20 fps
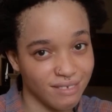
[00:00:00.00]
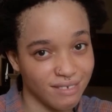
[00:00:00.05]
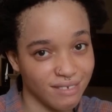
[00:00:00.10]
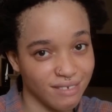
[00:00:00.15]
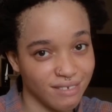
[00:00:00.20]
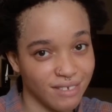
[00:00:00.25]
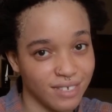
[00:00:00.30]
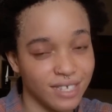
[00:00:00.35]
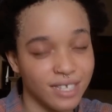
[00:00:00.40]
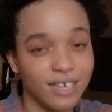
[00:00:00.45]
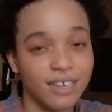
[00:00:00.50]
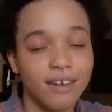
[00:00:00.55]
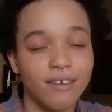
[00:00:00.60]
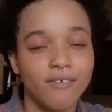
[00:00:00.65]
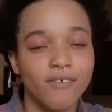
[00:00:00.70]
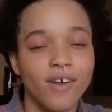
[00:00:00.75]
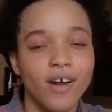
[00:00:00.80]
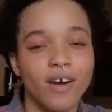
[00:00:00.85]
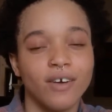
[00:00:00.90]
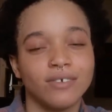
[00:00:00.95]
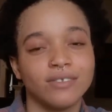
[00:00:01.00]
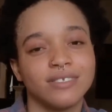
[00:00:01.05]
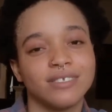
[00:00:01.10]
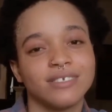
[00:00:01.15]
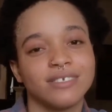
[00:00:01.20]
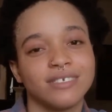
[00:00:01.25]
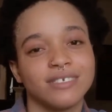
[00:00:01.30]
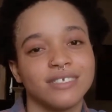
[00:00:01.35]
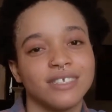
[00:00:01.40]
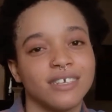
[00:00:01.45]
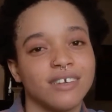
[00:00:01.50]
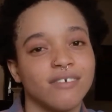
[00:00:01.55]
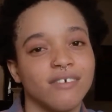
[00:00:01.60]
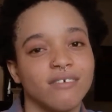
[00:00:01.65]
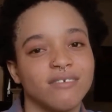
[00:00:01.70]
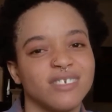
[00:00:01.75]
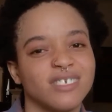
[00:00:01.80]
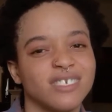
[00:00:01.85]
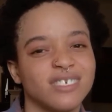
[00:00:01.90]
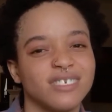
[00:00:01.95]
stick around.
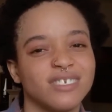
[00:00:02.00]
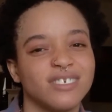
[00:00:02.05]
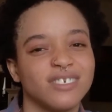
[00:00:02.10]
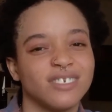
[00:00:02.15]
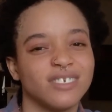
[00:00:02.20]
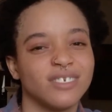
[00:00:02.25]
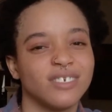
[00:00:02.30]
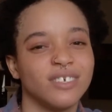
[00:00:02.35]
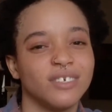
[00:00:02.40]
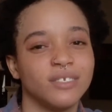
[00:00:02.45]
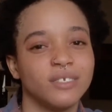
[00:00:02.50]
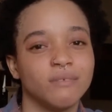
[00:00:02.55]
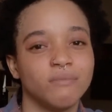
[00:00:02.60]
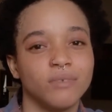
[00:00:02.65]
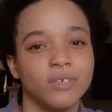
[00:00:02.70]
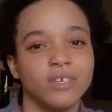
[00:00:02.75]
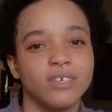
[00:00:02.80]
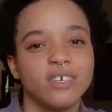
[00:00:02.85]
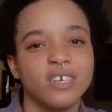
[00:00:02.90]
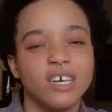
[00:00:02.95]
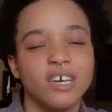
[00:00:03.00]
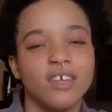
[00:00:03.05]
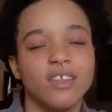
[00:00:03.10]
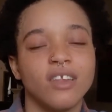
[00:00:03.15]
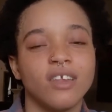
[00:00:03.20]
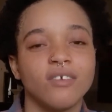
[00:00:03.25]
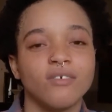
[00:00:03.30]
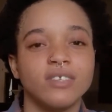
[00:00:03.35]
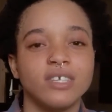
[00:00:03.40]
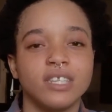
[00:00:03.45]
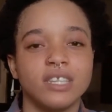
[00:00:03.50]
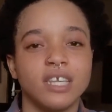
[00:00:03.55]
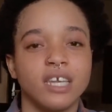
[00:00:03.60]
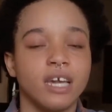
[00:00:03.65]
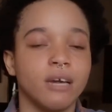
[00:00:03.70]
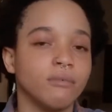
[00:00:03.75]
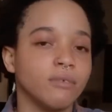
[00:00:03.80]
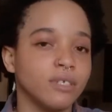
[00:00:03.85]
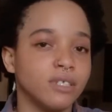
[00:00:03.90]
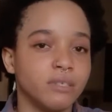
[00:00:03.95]
This is not just going to be the only thing
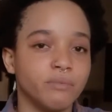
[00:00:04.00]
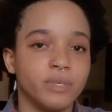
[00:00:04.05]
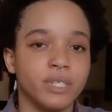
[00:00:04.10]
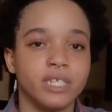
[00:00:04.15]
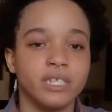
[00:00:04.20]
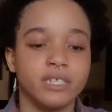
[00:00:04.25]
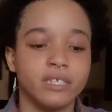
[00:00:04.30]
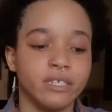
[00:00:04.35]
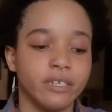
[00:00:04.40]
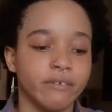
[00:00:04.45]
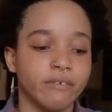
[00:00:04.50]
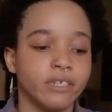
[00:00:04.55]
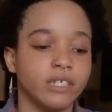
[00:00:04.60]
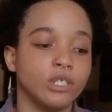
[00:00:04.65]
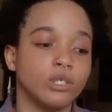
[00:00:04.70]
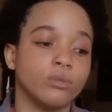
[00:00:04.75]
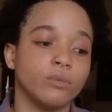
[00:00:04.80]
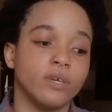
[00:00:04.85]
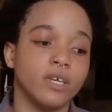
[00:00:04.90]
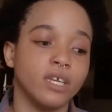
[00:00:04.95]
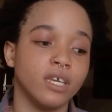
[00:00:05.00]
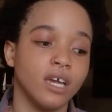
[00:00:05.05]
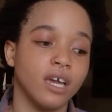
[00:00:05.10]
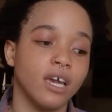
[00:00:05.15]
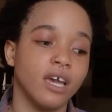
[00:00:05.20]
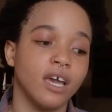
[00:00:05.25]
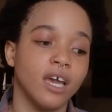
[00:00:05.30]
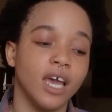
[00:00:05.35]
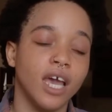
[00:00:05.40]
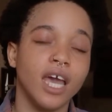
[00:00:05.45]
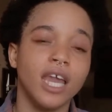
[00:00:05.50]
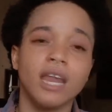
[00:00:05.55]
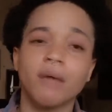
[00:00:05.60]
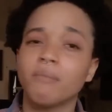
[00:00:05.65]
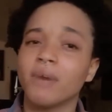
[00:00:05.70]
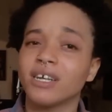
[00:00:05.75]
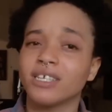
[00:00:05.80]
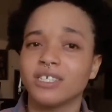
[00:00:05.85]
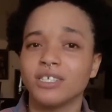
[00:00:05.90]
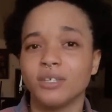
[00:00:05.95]
I'm going to be sitting down and doing, and I'm
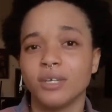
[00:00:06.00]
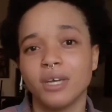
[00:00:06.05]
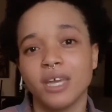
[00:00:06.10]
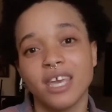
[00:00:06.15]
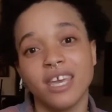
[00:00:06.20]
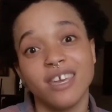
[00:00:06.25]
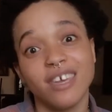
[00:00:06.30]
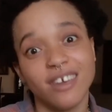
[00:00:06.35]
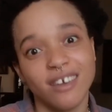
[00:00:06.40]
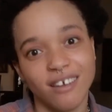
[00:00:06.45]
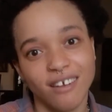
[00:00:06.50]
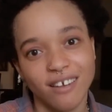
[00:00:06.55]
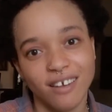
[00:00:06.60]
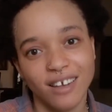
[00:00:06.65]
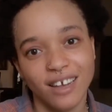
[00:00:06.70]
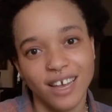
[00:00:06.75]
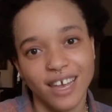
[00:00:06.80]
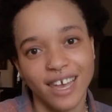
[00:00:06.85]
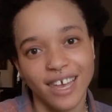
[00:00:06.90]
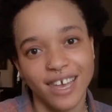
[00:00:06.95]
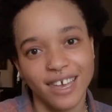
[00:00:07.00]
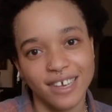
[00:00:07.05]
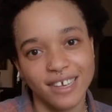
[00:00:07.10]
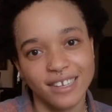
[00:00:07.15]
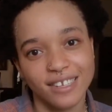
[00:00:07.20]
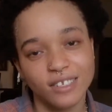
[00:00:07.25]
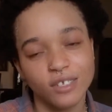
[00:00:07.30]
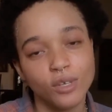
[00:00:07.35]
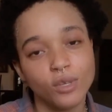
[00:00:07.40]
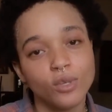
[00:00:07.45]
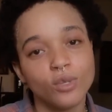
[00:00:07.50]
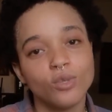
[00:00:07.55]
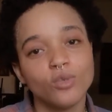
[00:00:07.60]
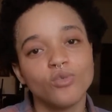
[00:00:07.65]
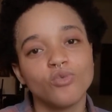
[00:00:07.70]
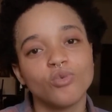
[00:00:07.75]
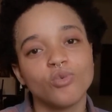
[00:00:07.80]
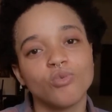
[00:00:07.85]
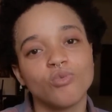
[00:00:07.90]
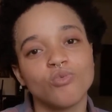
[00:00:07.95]
actually going here again
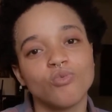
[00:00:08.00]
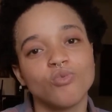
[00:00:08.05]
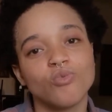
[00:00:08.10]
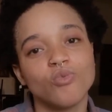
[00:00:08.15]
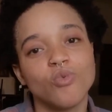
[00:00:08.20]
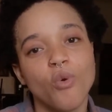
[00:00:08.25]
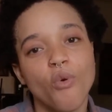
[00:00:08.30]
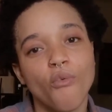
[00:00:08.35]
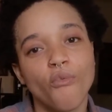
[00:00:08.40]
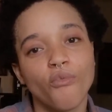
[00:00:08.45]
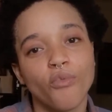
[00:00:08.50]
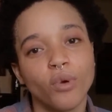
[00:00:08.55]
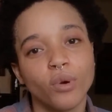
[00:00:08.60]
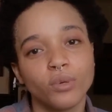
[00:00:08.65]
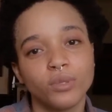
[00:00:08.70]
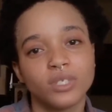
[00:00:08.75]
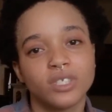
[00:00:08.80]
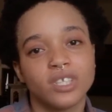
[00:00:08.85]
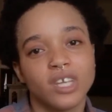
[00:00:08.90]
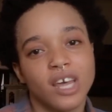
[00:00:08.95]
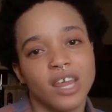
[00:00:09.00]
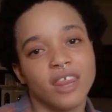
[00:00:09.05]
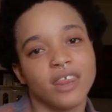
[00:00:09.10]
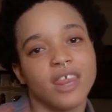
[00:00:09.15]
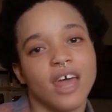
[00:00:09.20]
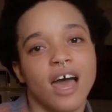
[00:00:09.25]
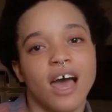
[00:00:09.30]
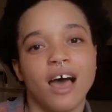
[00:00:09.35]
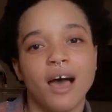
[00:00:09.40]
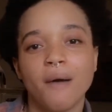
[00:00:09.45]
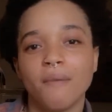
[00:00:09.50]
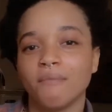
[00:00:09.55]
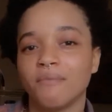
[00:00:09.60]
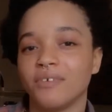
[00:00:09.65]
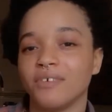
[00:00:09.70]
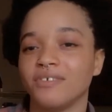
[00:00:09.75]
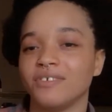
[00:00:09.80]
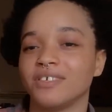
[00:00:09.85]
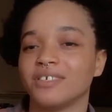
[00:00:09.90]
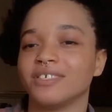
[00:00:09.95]
to roast that
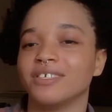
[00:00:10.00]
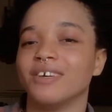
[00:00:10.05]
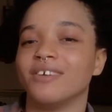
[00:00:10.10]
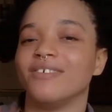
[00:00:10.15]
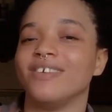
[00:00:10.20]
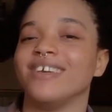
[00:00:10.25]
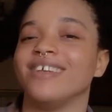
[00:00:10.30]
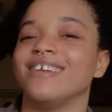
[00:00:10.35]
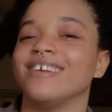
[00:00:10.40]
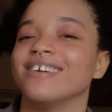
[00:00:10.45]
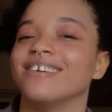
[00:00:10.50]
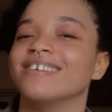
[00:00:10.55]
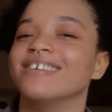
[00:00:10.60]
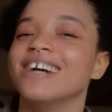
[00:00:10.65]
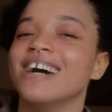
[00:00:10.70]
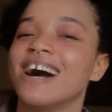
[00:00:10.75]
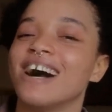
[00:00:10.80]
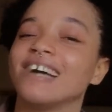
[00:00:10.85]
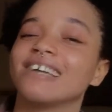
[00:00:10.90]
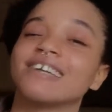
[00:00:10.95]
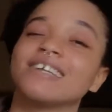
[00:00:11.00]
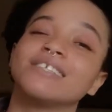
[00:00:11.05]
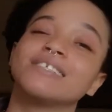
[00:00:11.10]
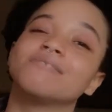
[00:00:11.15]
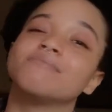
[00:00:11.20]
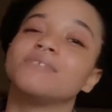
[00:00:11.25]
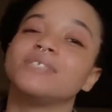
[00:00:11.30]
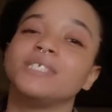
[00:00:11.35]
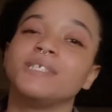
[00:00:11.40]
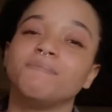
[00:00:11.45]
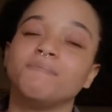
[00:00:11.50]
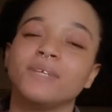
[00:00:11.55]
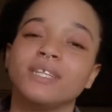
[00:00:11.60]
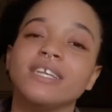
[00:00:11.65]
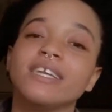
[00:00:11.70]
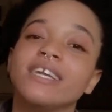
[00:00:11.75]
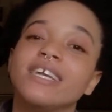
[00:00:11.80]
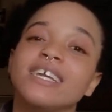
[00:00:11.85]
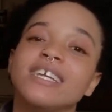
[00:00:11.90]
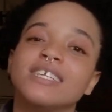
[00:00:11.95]
previous opinion. I'm going to be chipping
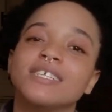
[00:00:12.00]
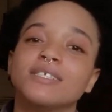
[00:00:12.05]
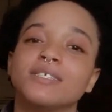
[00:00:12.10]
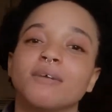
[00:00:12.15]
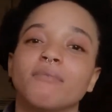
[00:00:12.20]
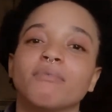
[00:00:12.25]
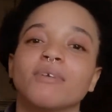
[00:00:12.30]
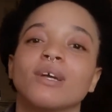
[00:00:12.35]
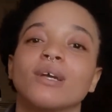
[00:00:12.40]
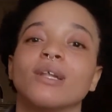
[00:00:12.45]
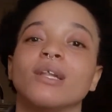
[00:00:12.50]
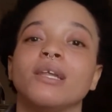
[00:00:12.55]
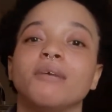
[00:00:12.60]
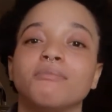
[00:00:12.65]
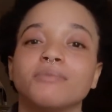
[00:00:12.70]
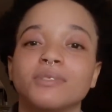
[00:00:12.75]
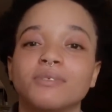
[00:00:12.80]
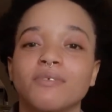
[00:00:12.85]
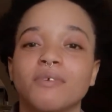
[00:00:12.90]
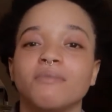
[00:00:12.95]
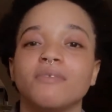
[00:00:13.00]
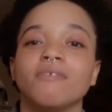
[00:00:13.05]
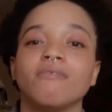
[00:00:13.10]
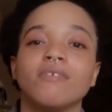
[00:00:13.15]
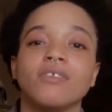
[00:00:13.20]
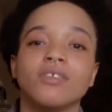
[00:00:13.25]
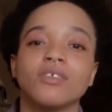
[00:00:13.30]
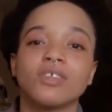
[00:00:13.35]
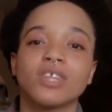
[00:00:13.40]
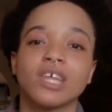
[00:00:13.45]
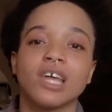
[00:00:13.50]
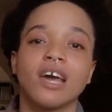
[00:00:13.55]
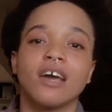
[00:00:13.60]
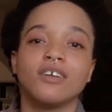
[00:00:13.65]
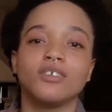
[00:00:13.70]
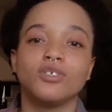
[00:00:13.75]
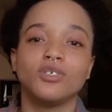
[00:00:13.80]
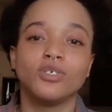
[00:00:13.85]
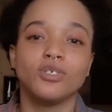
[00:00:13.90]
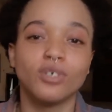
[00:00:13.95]
in some clips from the video that I
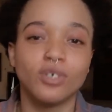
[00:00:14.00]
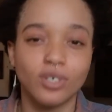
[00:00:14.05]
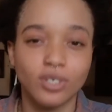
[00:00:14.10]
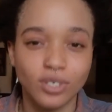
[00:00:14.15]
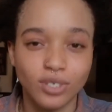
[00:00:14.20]
shot,